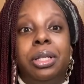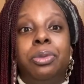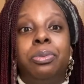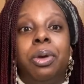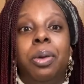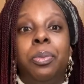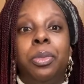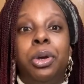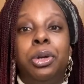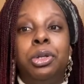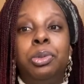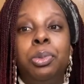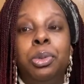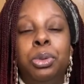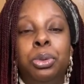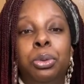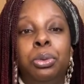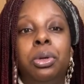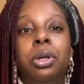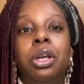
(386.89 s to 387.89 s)
but I'm going to be
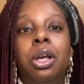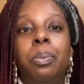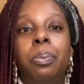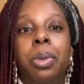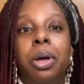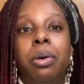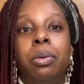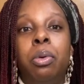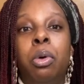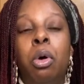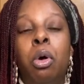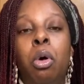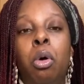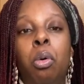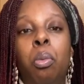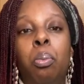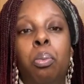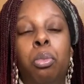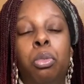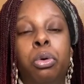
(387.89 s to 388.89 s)
talking about
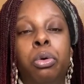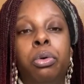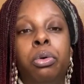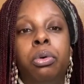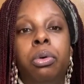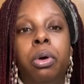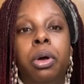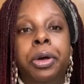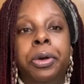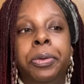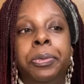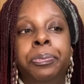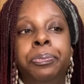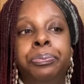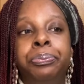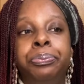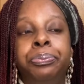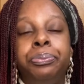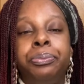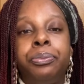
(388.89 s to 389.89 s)
more
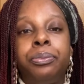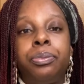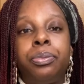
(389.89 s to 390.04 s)
um,